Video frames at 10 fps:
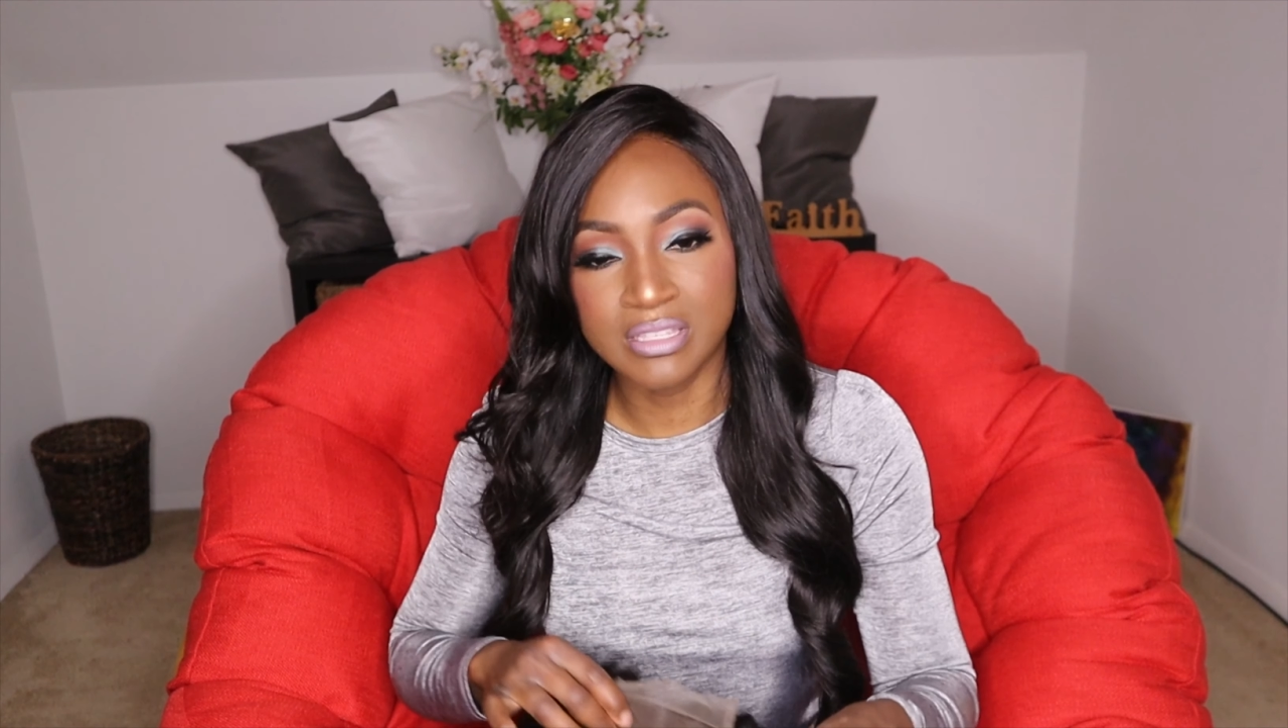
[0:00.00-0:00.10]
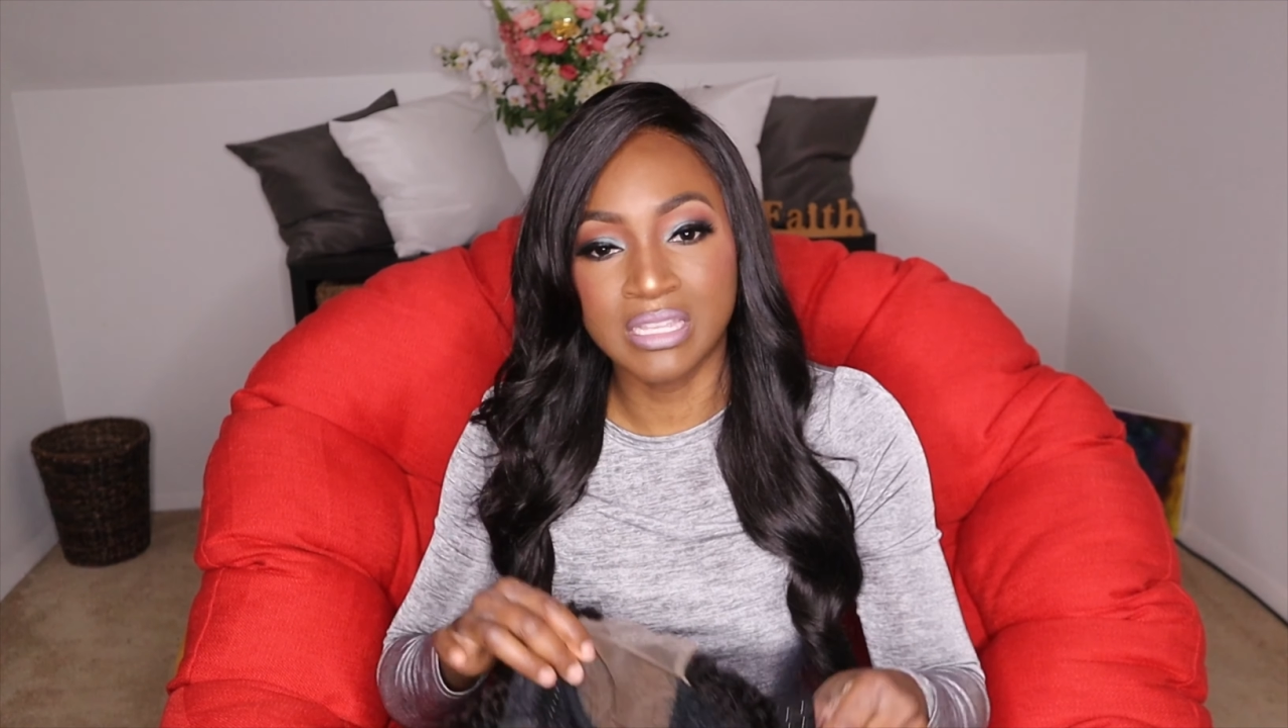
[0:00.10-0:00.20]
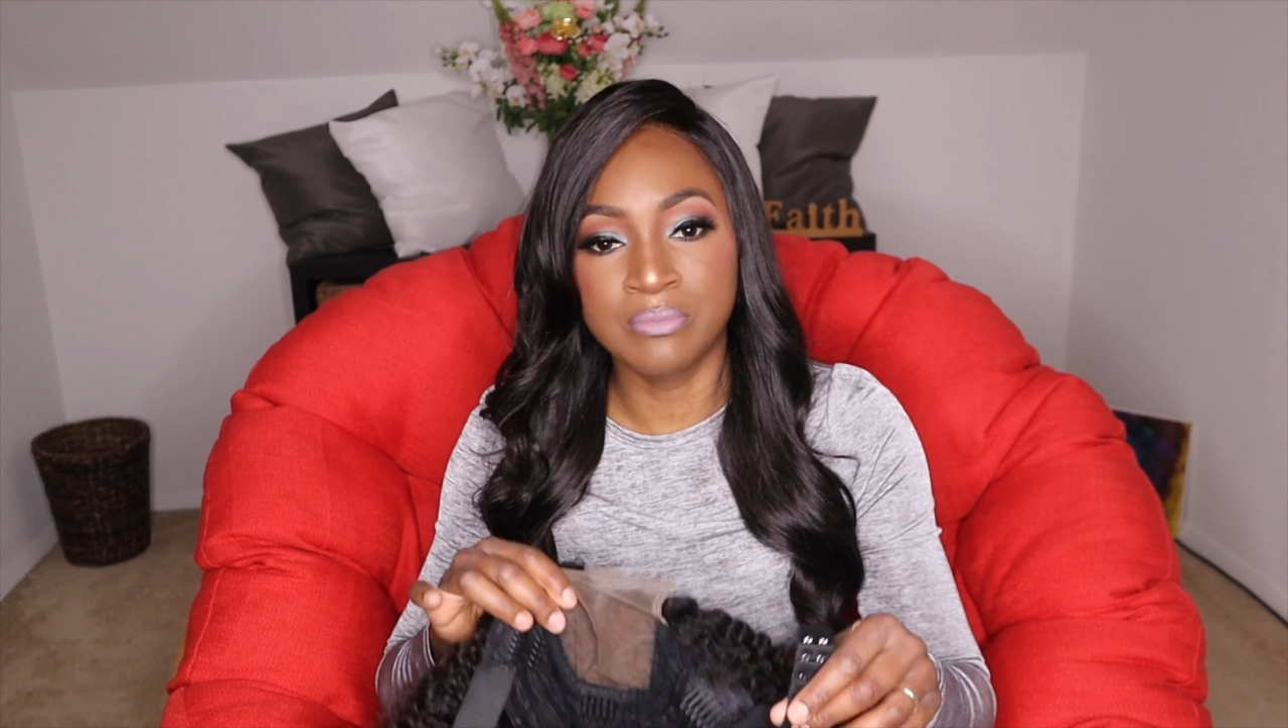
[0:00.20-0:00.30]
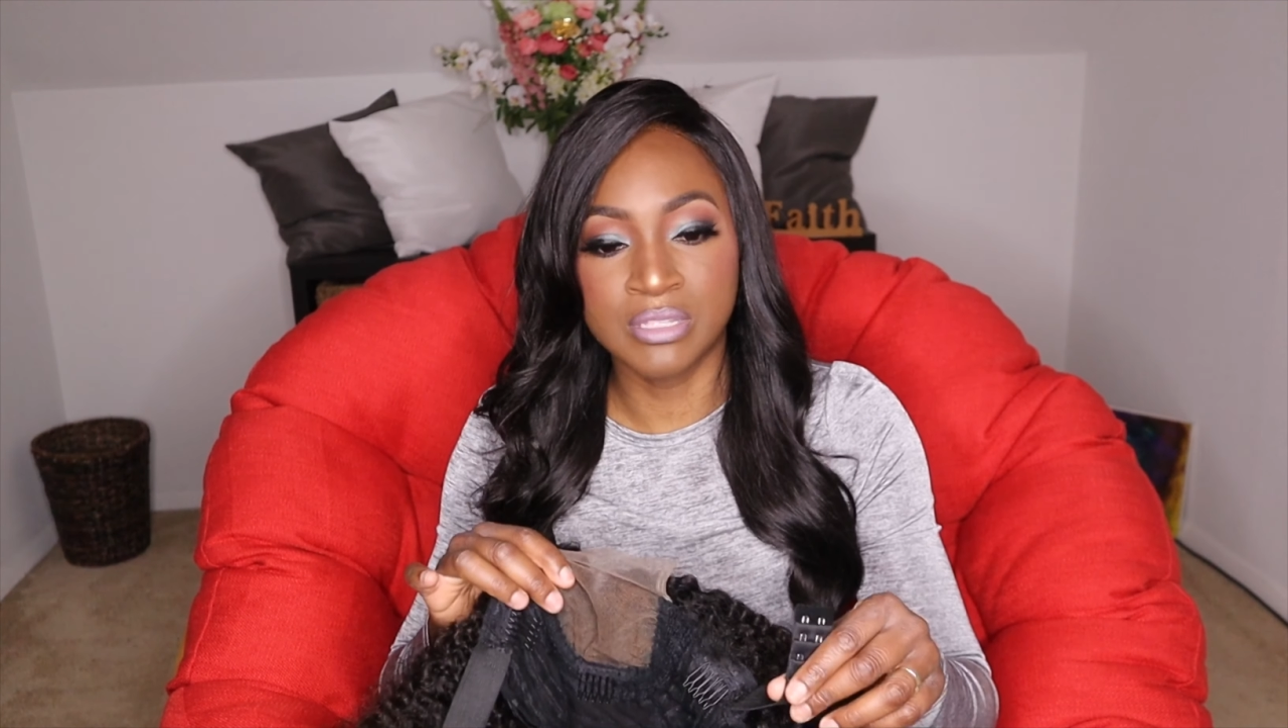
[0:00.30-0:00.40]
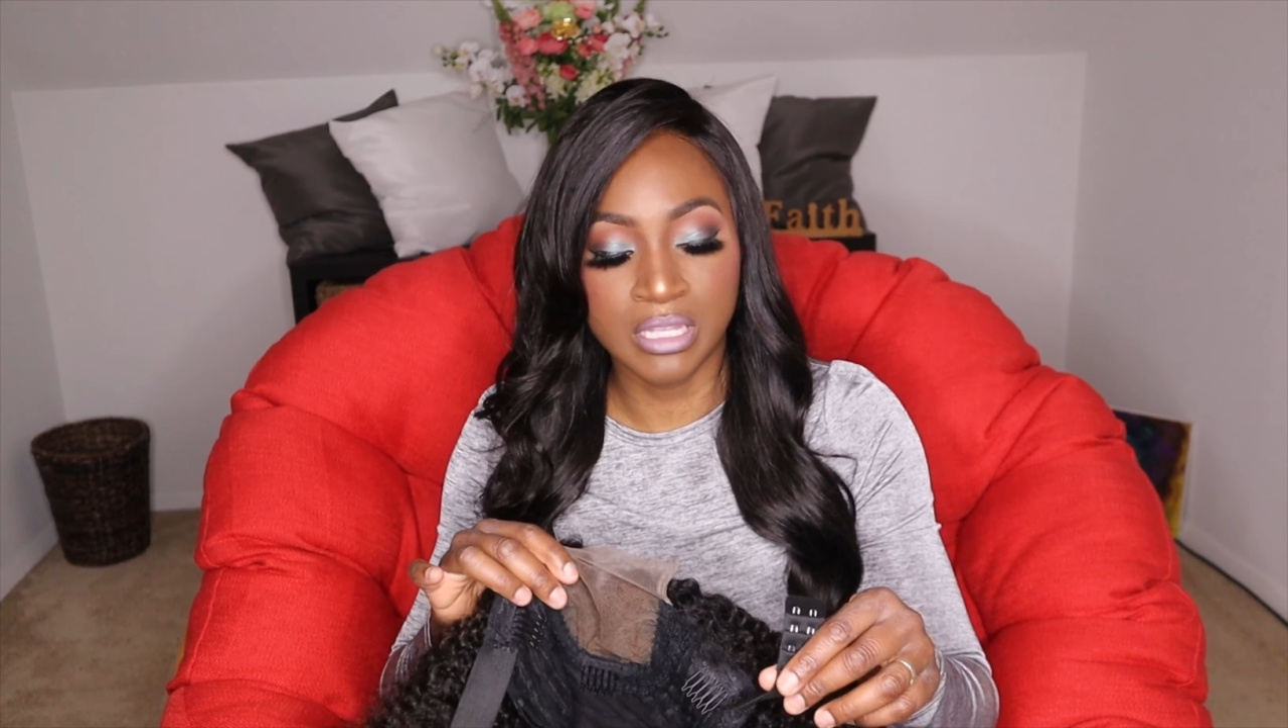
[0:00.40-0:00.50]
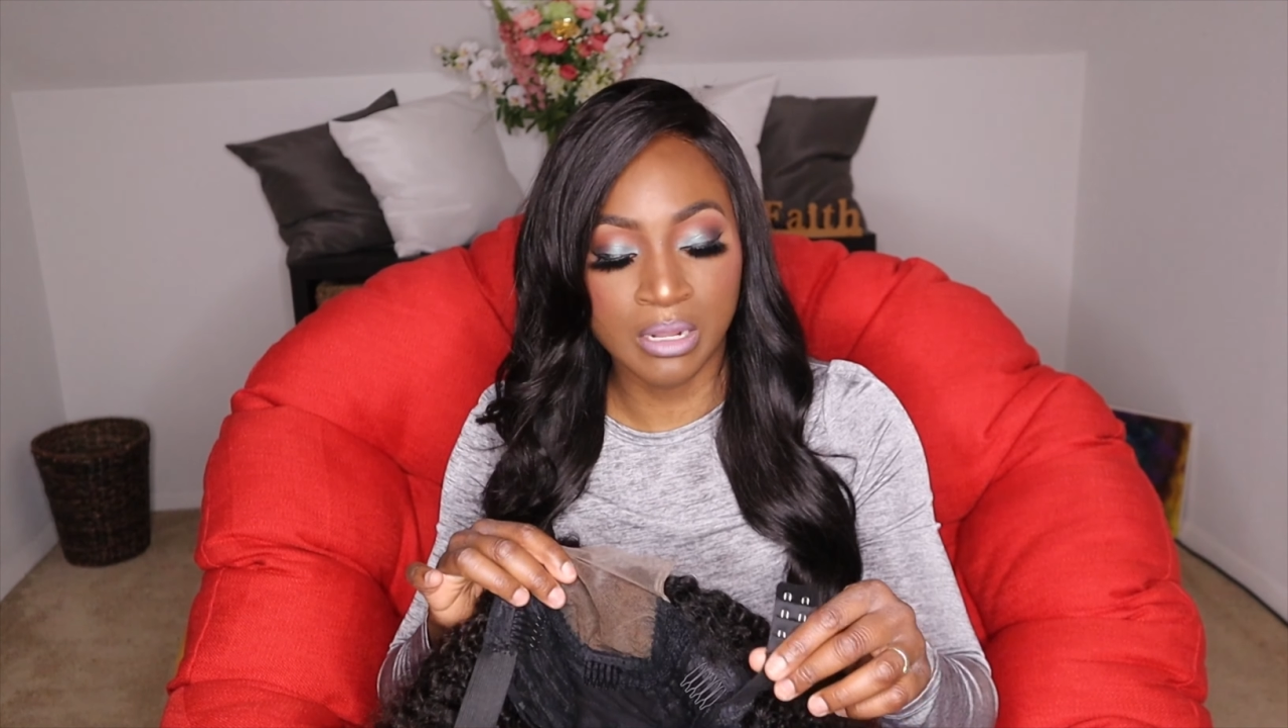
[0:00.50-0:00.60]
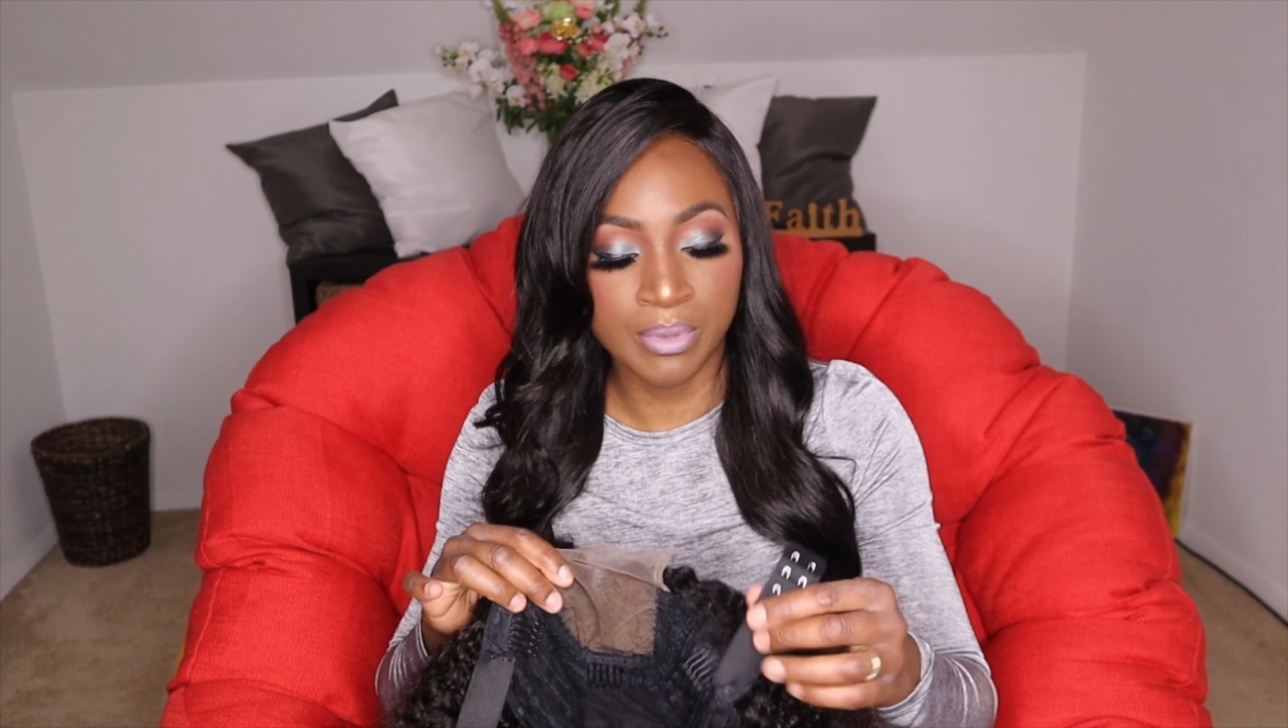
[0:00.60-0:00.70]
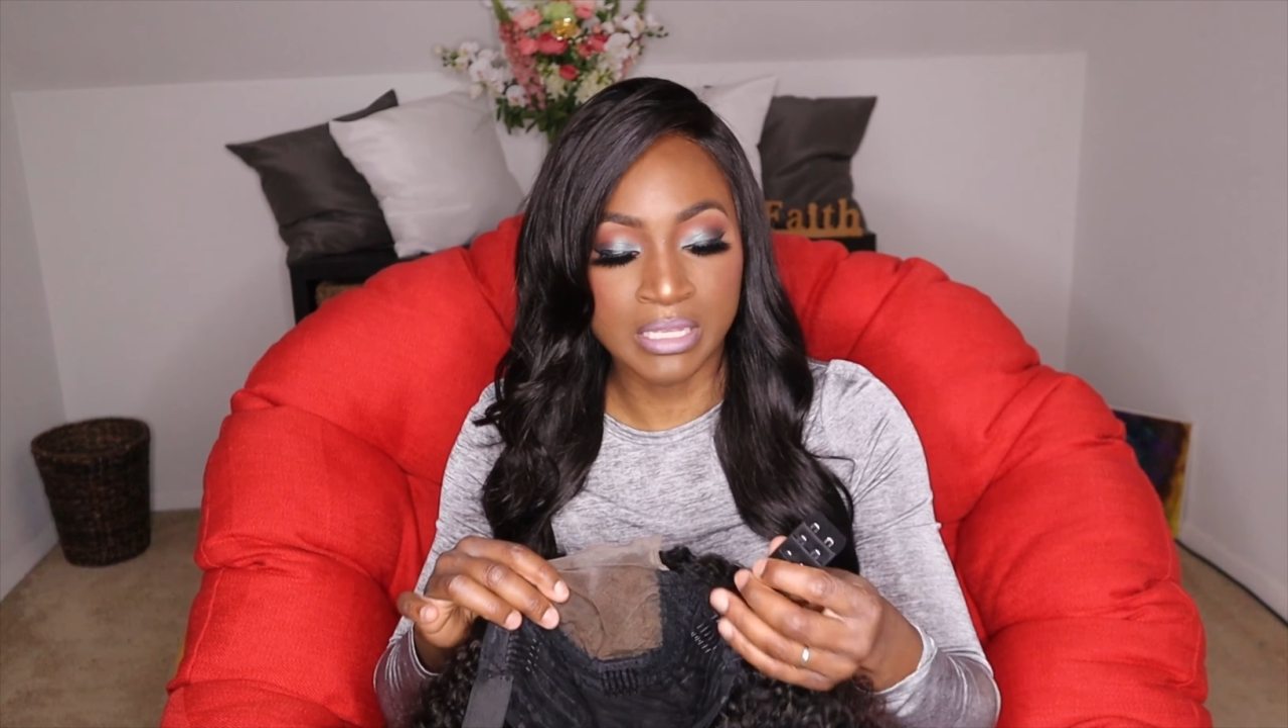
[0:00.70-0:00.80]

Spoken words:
same setup,